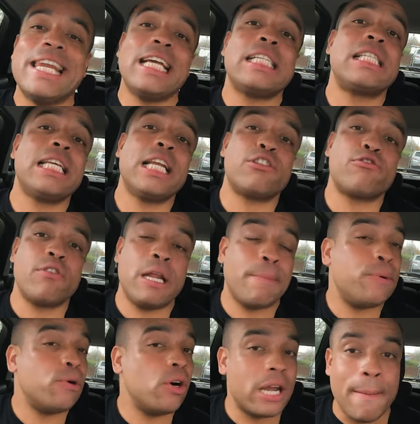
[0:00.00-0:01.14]
The next thing that's really
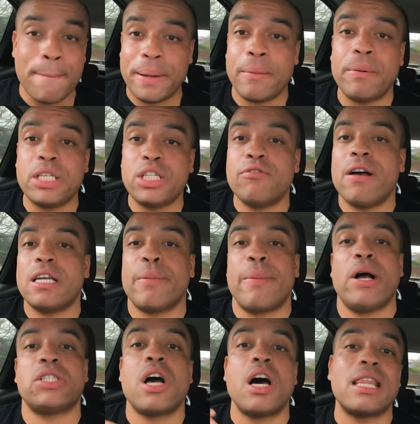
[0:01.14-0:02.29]
important at big busy
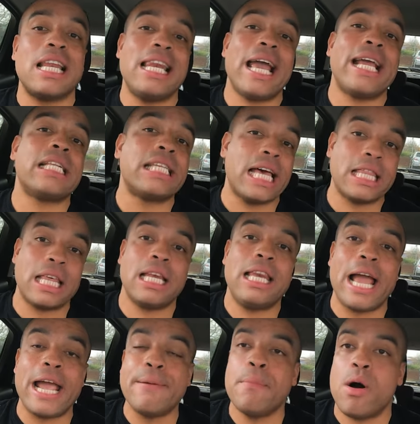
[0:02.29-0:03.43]
roundabouts are the lanes and the
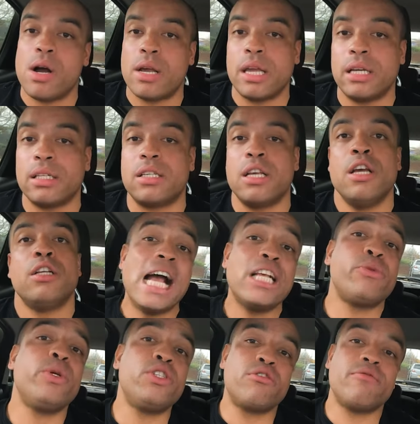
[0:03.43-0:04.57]
lane markings.
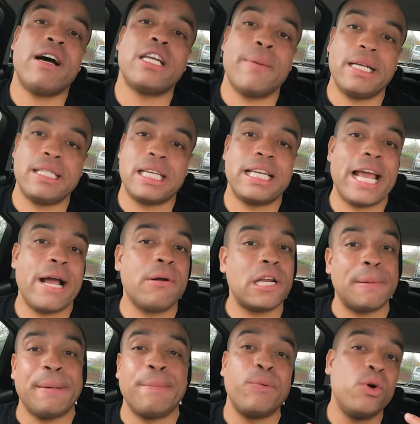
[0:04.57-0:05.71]
As we use the roundabouts today, I'm
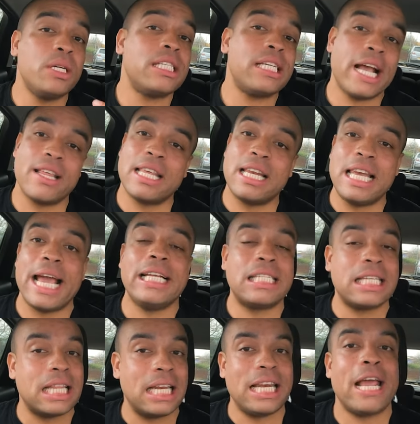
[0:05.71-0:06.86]
going to be pointing out the
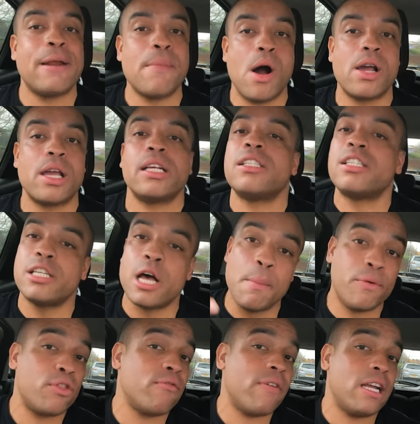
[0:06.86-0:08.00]
lanes and the lane markings.
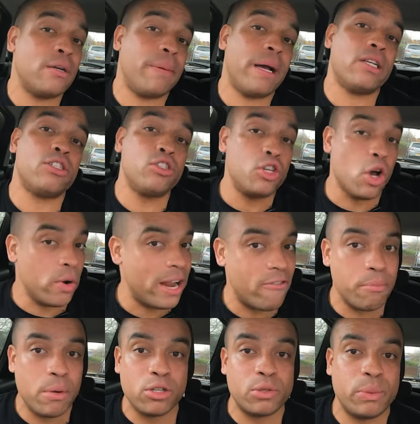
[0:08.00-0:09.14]
Some of the roundabouts don't
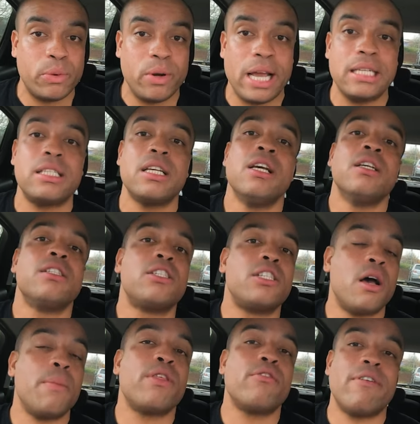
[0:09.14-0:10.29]
have multiple lanes.
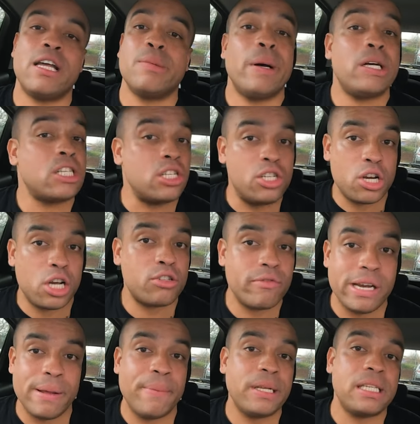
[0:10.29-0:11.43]
Some of the roundabouts are just
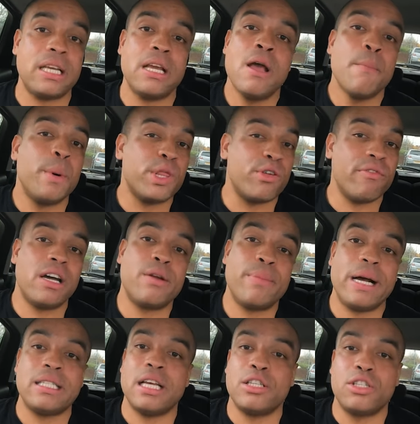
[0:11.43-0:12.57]
really busy, but the
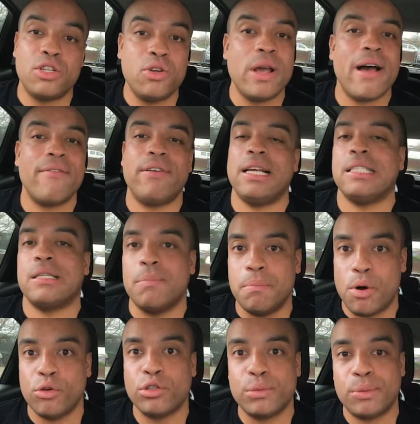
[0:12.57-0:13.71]
roundabouts that do have lanes are
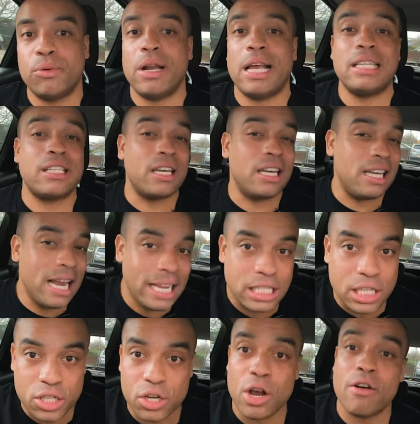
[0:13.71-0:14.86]
multiple lanes, and
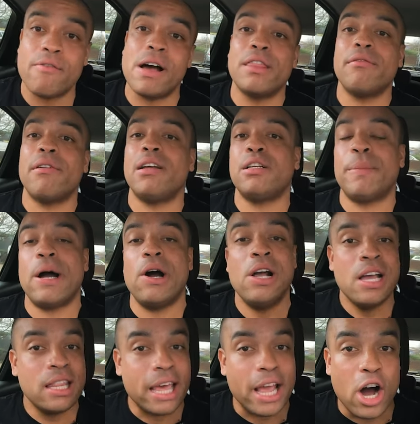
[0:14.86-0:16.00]
lanes as you go around the roundabout,
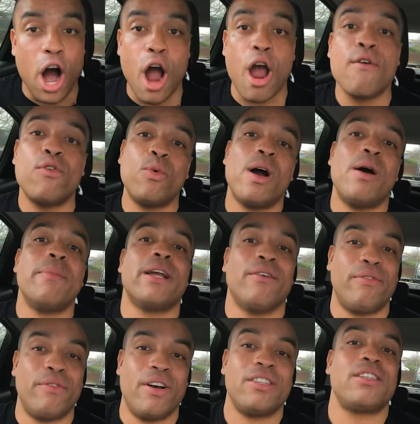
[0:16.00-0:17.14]
they are overwhelming
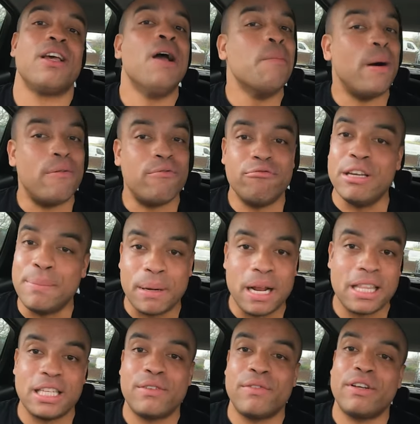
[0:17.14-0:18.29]
at first, but
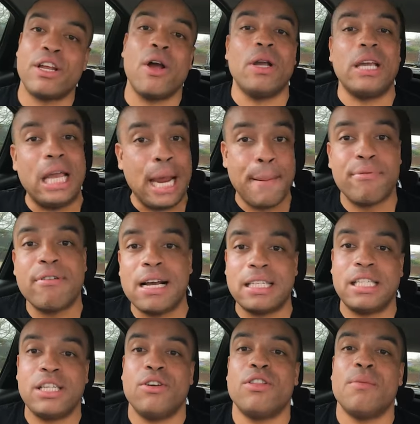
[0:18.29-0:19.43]
replay this video, keep
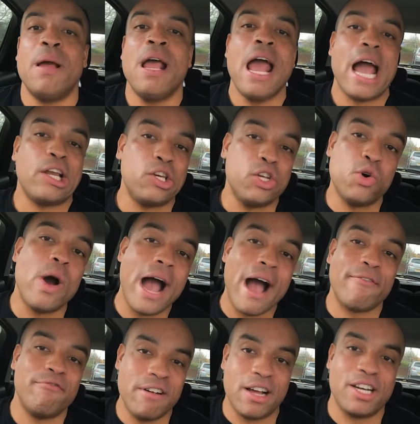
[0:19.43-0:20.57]
practicing on them, and you'll have
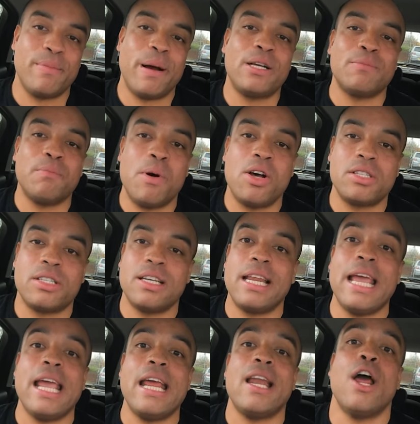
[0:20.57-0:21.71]
roundabouts mastered
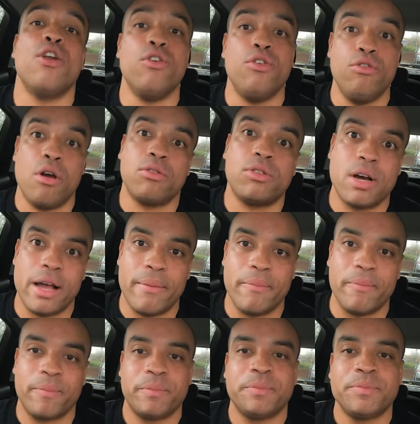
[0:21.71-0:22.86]
in no time.